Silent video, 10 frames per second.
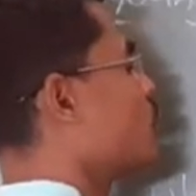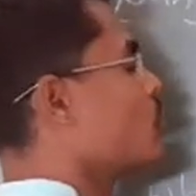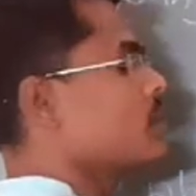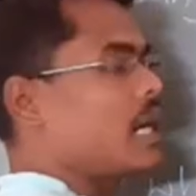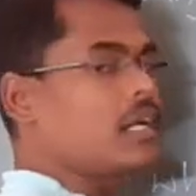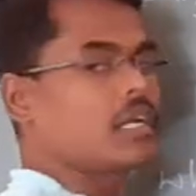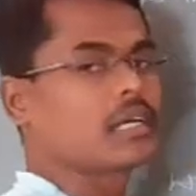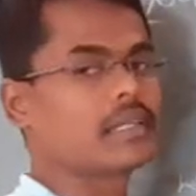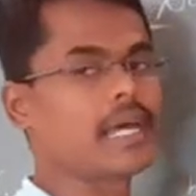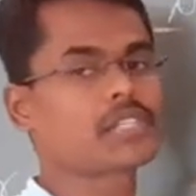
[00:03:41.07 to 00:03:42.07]
know
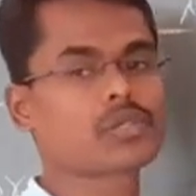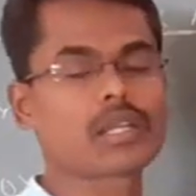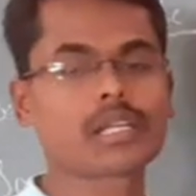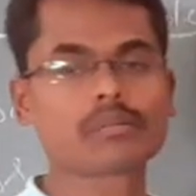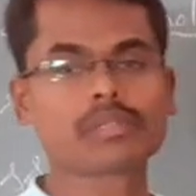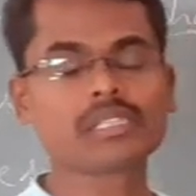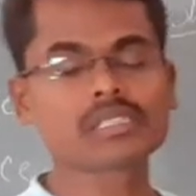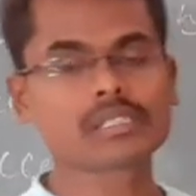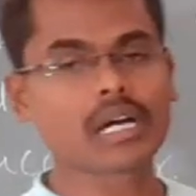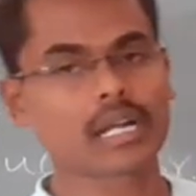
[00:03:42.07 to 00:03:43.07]
that natural
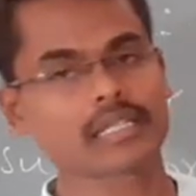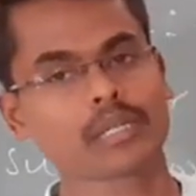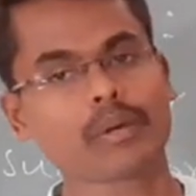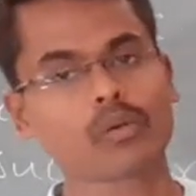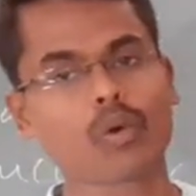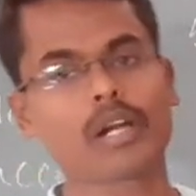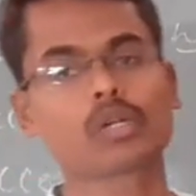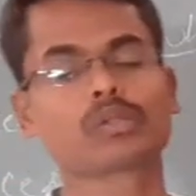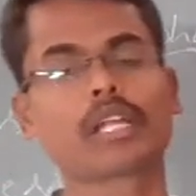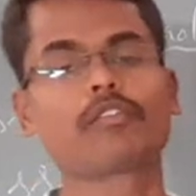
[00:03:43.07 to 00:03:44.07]
numbers are nothing but 1,
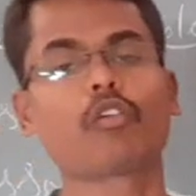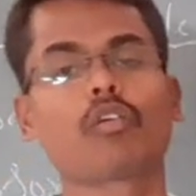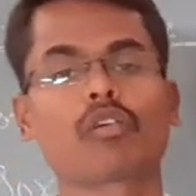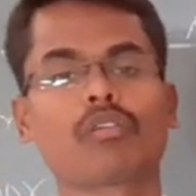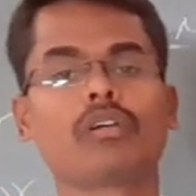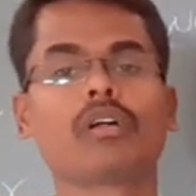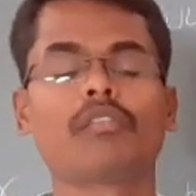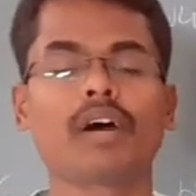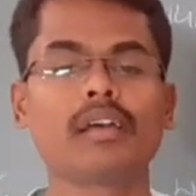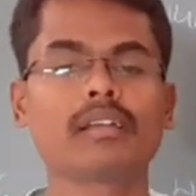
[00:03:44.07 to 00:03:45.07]
2, 3, 4,
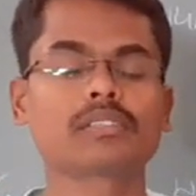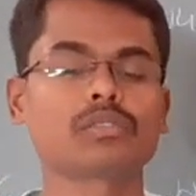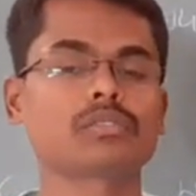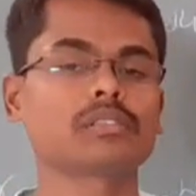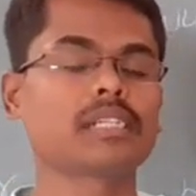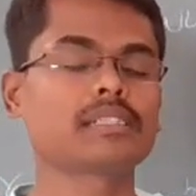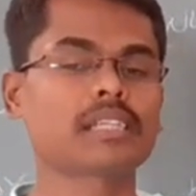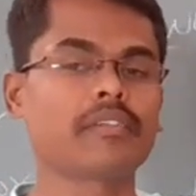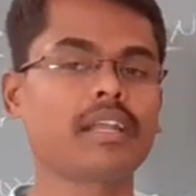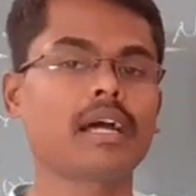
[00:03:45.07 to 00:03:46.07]
5, 6,
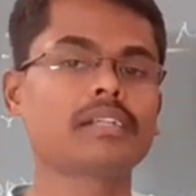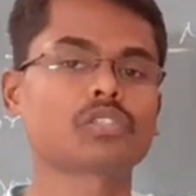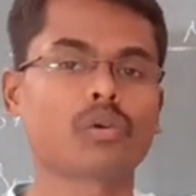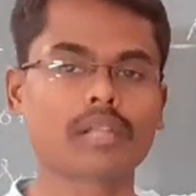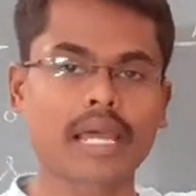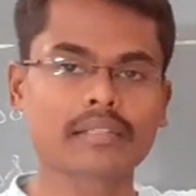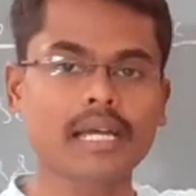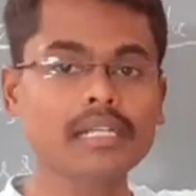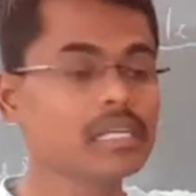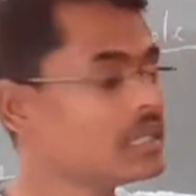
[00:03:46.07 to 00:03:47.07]
7 and so on, like
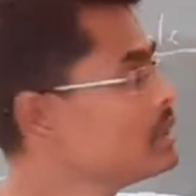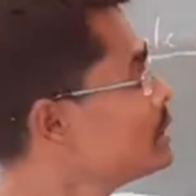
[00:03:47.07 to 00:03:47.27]
that.